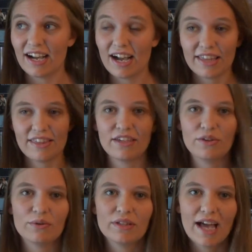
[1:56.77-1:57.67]
I think
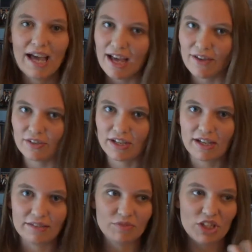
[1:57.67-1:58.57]
you will have
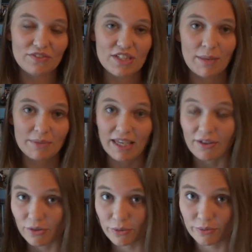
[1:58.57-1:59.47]
a tough time
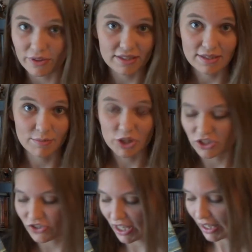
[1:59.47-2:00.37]
getting through this, I'm
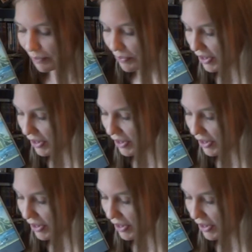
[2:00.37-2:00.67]
just saying.